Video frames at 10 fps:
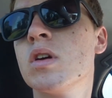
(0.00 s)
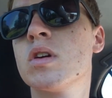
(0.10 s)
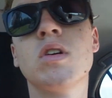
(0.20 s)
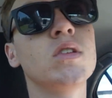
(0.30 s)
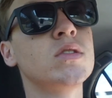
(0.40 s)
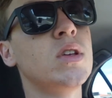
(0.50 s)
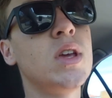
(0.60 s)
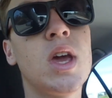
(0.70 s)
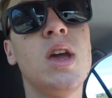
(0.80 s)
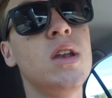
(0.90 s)
Because
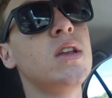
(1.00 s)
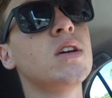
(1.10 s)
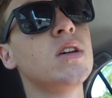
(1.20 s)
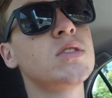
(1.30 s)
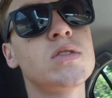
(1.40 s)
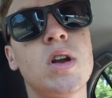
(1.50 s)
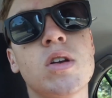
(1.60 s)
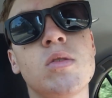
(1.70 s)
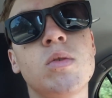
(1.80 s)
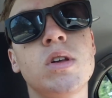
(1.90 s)
again, it does
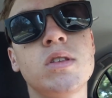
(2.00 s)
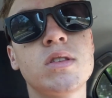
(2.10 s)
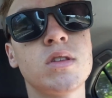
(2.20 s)
struggle with,